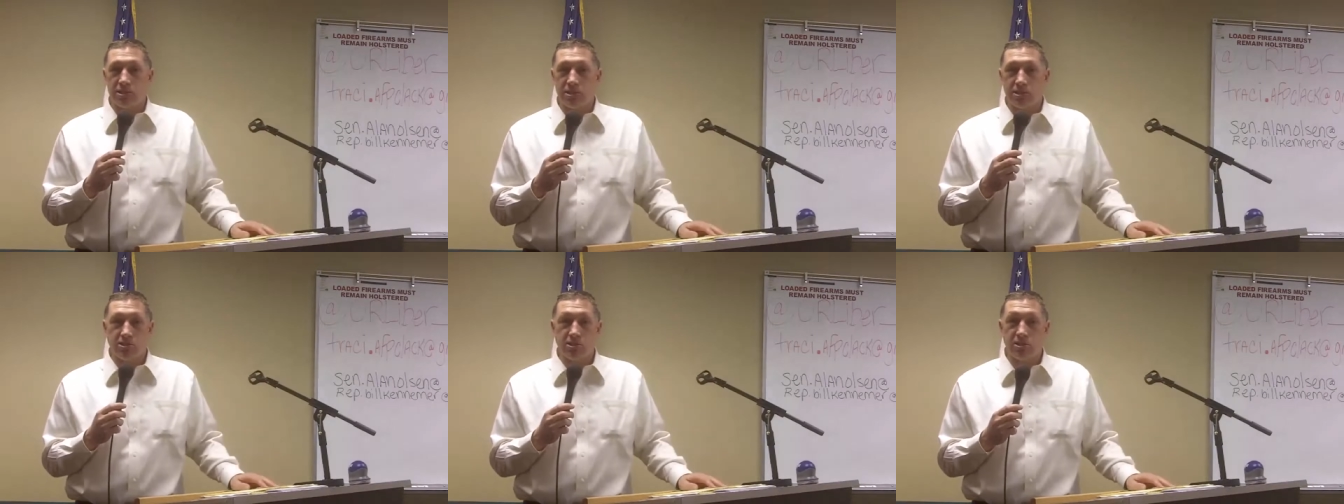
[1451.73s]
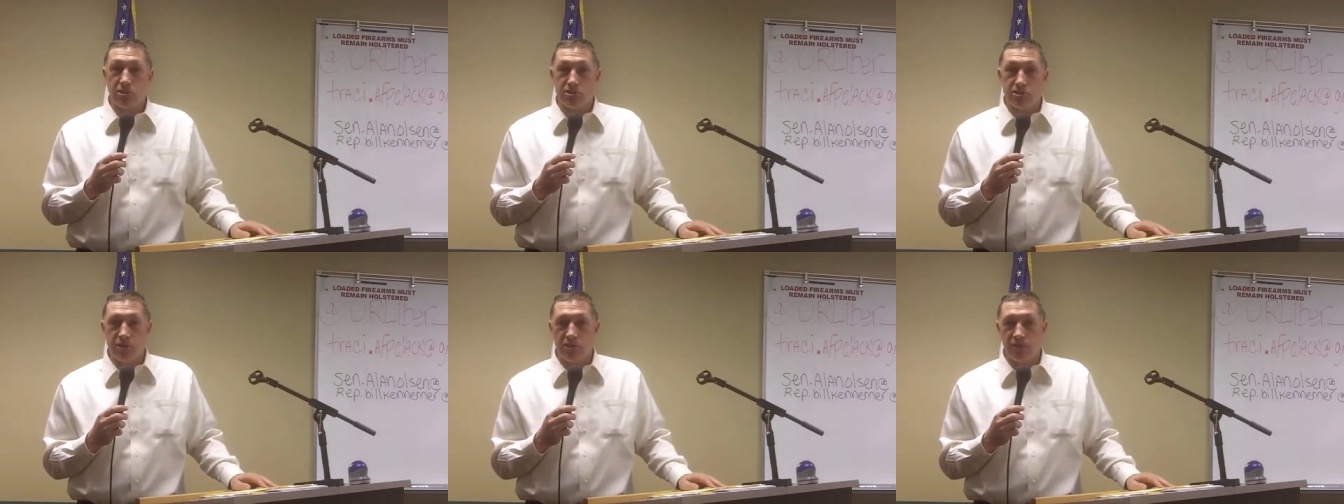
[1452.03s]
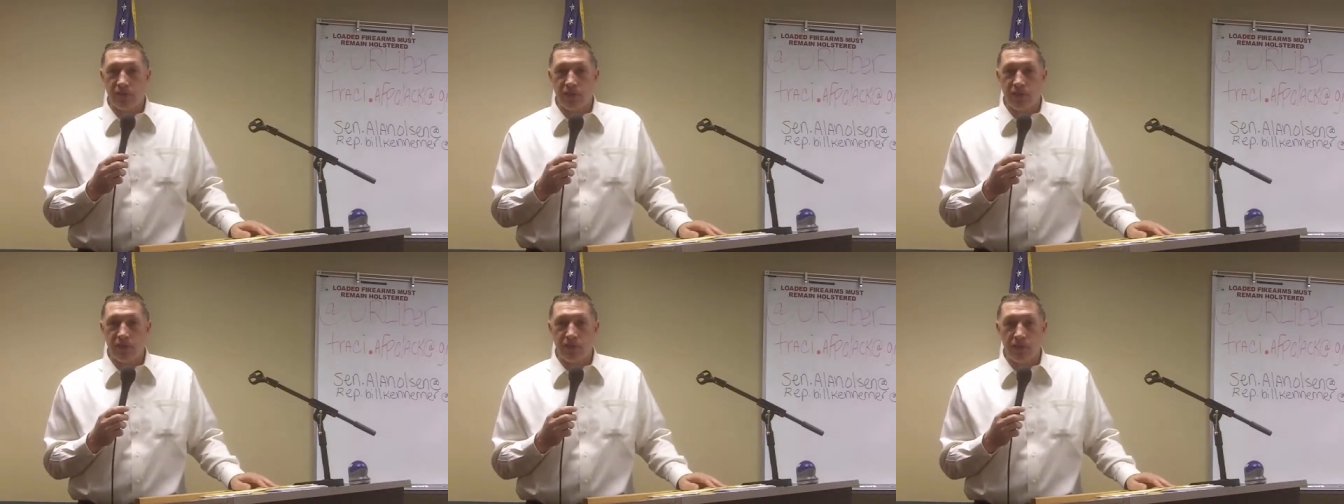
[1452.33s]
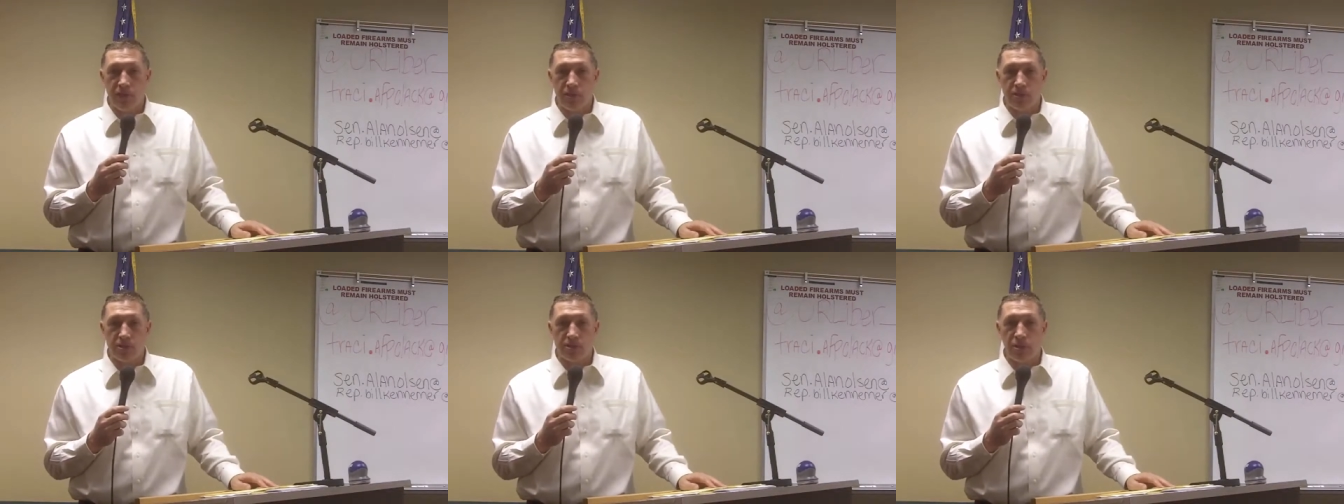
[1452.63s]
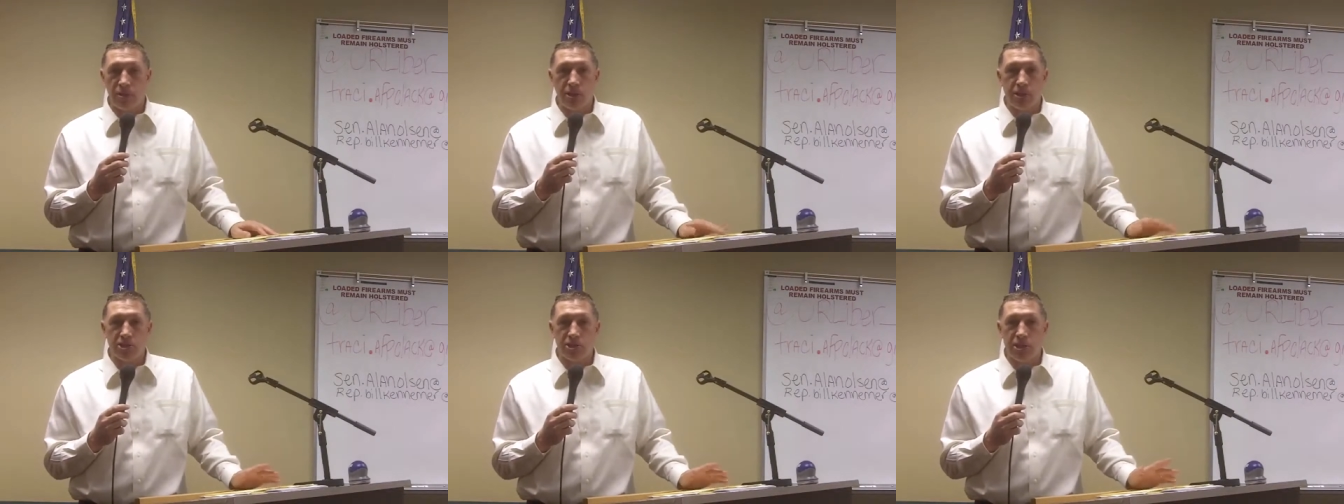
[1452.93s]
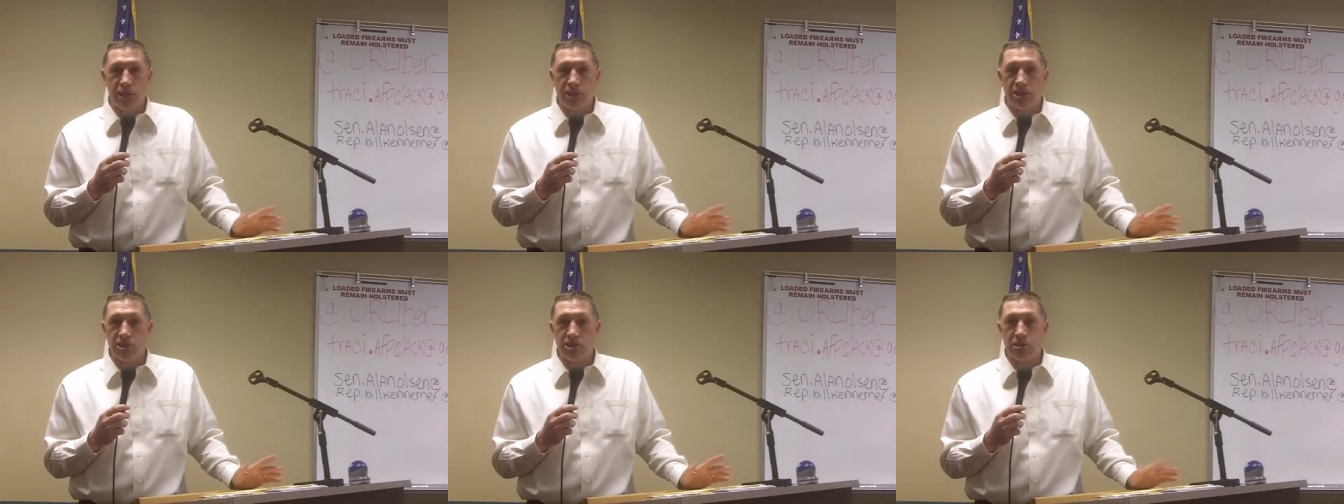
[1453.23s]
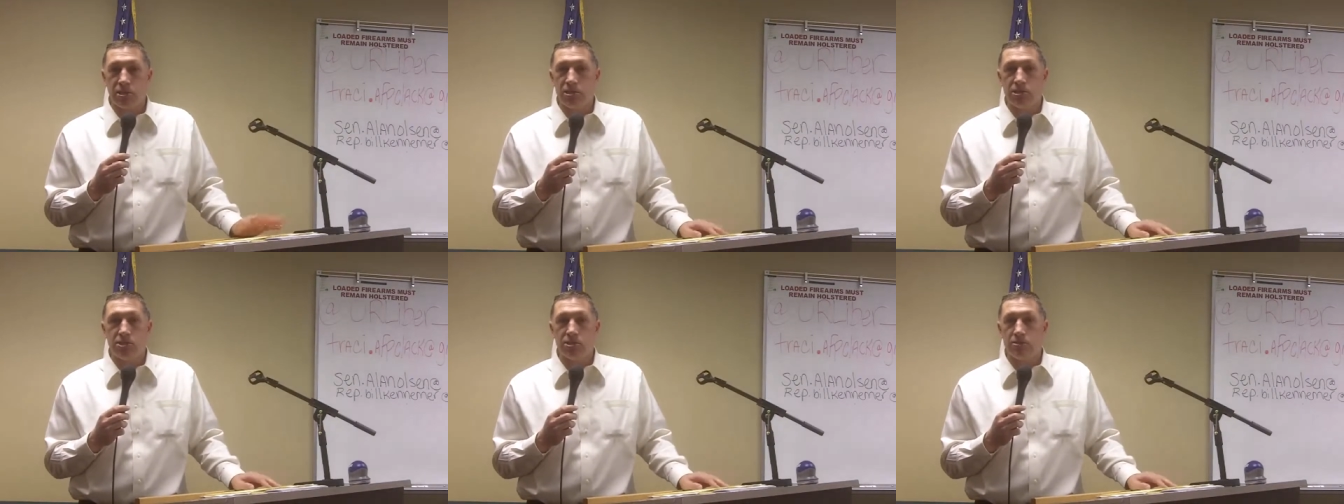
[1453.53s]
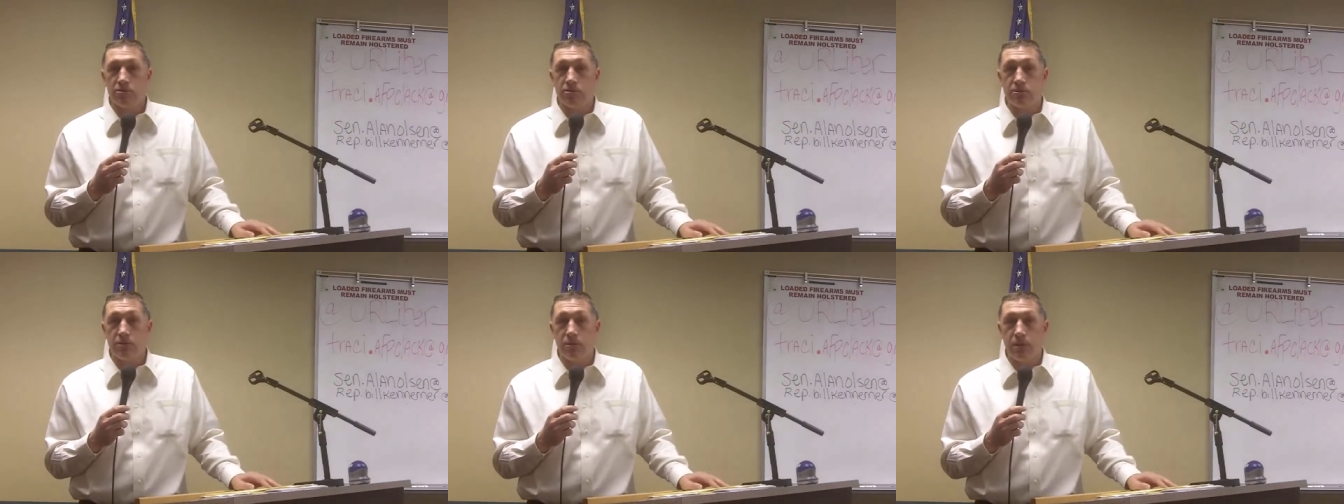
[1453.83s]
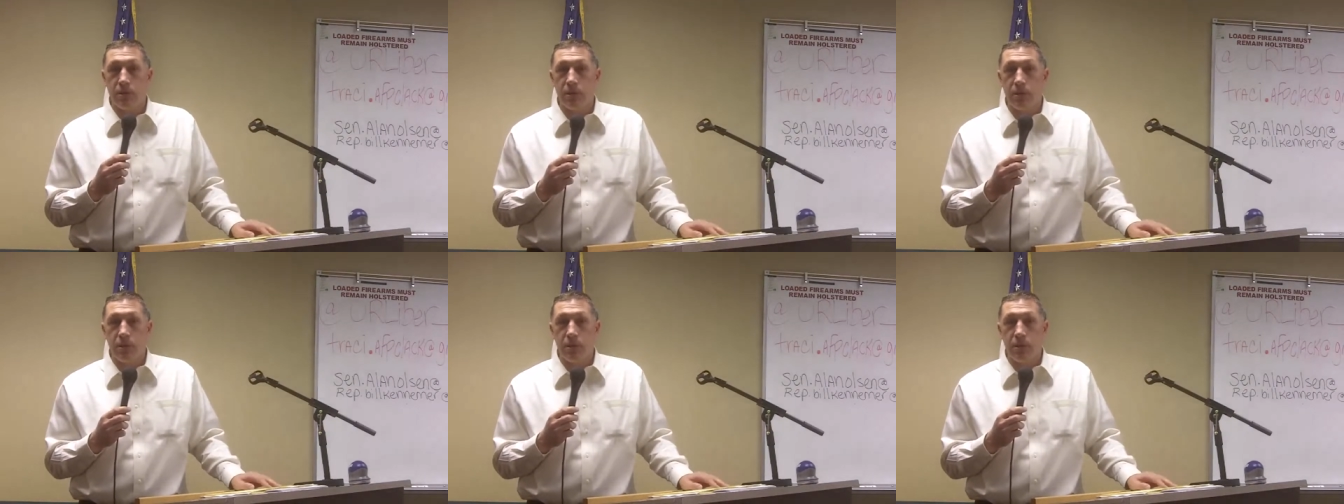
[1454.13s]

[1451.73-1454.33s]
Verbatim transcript: is exclusively focused on educational issues.